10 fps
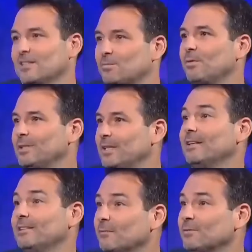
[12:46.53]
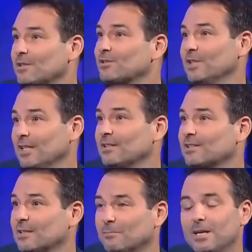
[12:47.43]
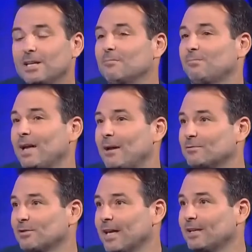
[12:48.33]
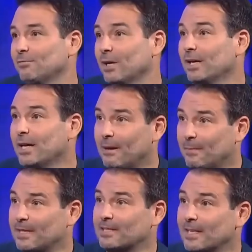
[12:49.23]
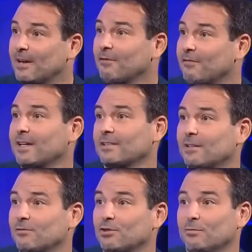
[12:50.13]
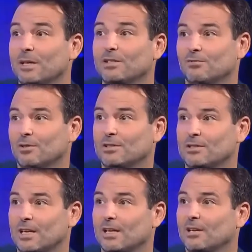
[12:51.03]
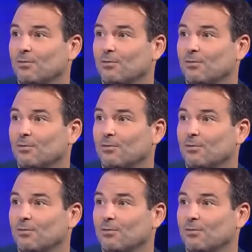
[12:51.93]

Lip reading: is probably the ideal position in this team. But he can play absolutely anywhere. But there's another factor that we should mention when you say,